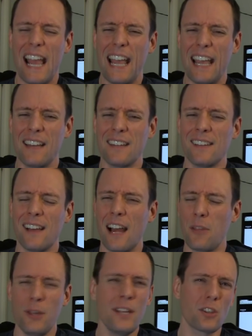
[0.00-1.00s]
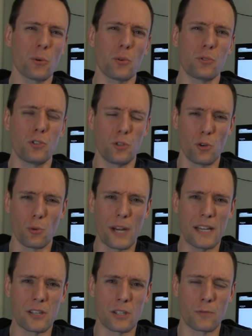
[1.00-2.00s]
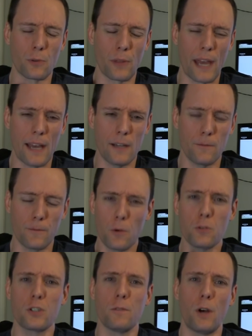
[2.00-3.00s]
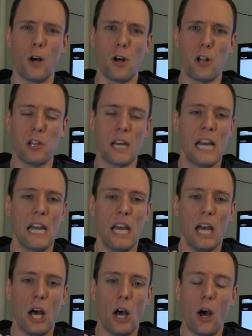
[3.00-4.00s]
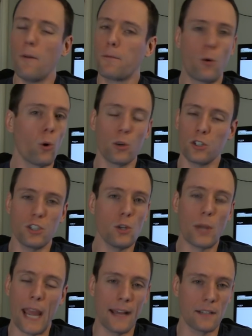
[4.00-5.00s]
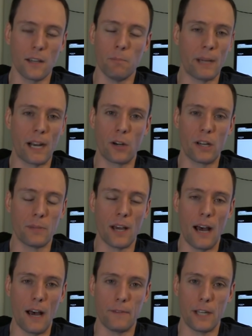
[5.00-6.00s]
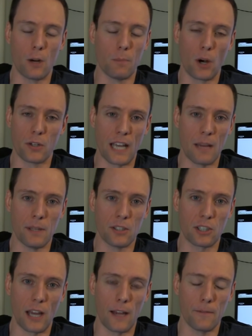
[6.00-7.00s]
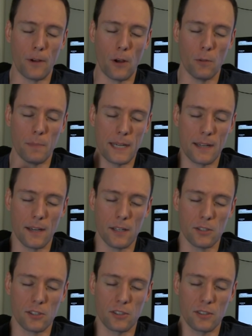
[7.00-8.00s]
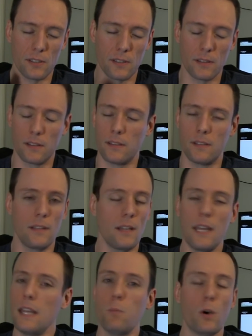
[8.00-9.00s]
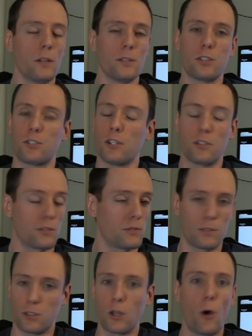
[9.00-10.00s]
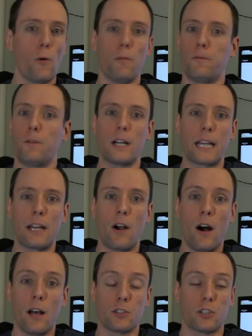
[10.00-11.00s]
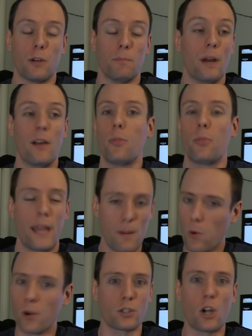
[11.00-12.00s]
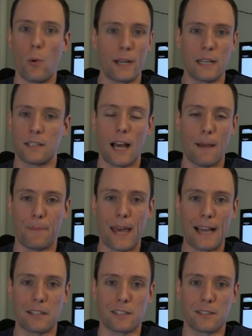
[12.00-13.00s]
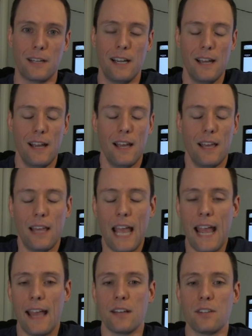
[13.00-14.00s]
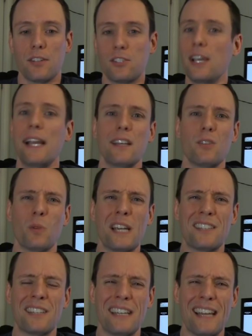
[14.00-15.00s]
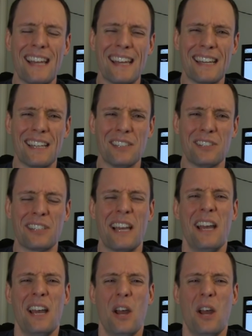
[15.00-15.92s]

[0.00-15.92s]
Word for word: and I think there are two reasons for that. First of all, of course, you can't compare him to Javier Bardem in Skyfall because he was just so fucking awesome. They weren't going to top that. And the second reason is